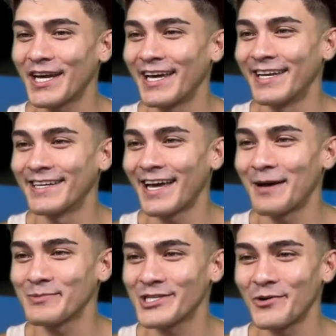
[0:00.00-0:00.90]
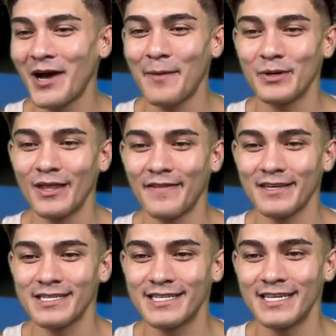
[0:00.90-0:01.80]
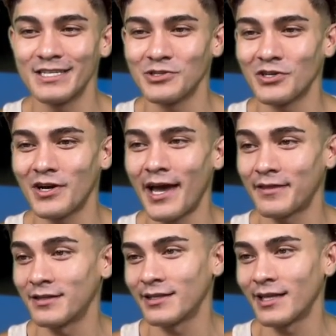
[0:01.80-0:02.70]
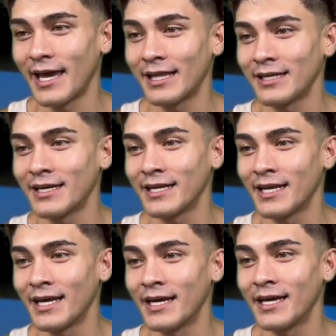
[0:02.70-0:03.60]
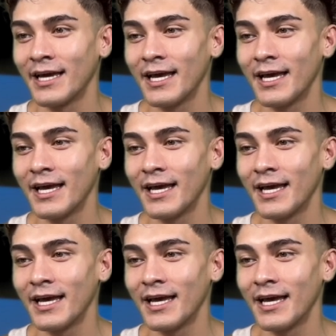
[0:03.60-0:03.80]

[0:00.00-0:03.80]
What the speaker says: and I'm so happy that this teaser had the little alien in it.